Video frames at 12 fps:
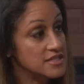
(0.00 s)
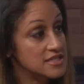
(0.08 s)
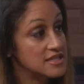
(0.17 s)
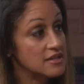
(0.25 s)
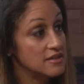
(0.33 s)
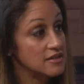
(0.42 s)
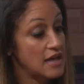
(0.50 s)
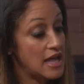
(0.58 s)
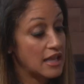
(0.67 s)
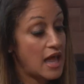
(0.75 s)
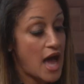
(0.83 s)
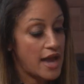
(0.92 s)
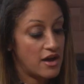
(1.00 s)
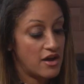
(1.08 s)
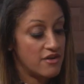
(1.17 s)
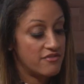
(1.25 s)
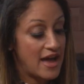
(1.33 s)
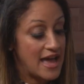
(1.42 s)
still a lot
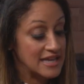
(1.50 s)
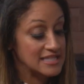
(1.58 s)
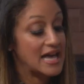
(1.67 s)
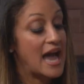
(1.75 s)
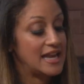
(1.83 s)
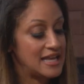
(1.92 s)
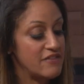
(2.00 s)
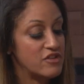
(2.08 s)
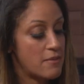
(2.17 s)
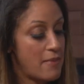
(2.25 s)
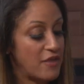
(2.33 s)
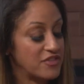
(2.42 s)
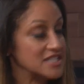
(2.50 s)
of anxiety even about the